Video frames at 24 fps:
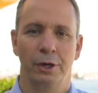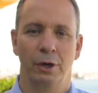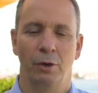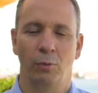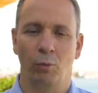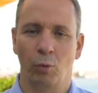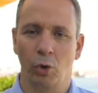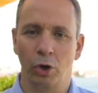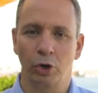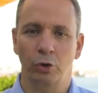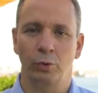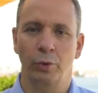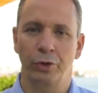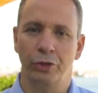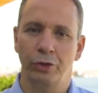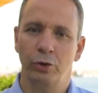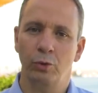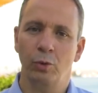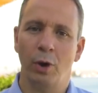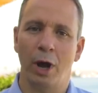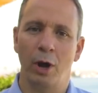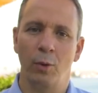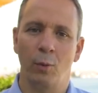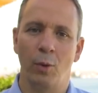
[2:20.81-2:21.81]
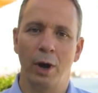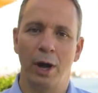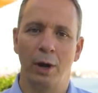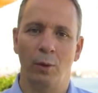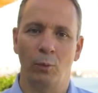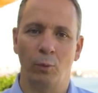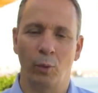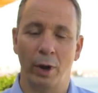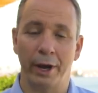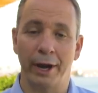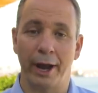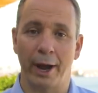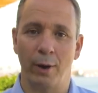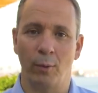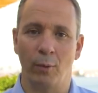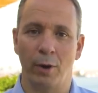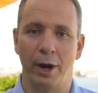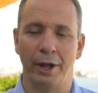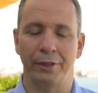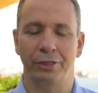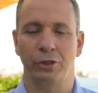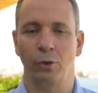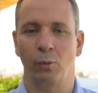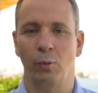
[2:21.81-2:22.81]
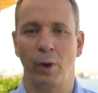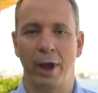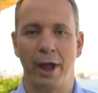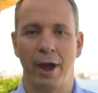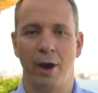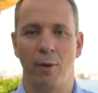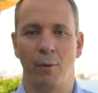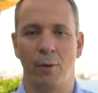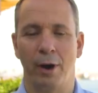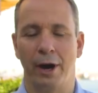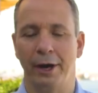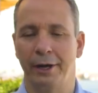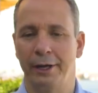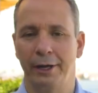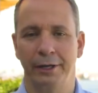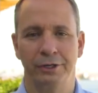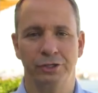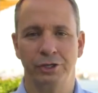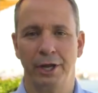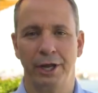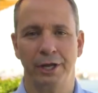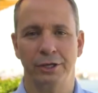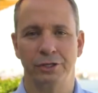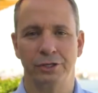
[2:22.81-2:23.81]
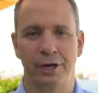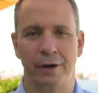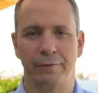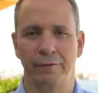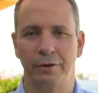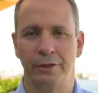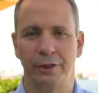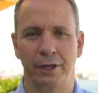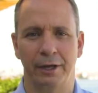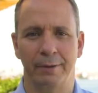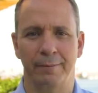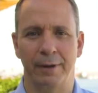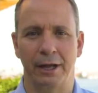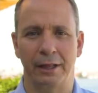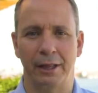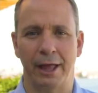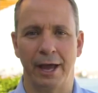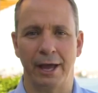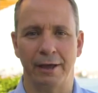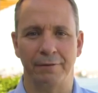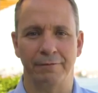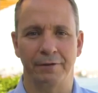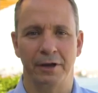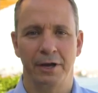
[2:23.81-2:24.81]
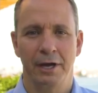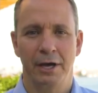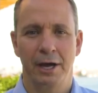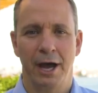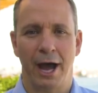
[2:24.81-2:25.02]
work with who I want, when I want, the way I want, it changed everything in my life.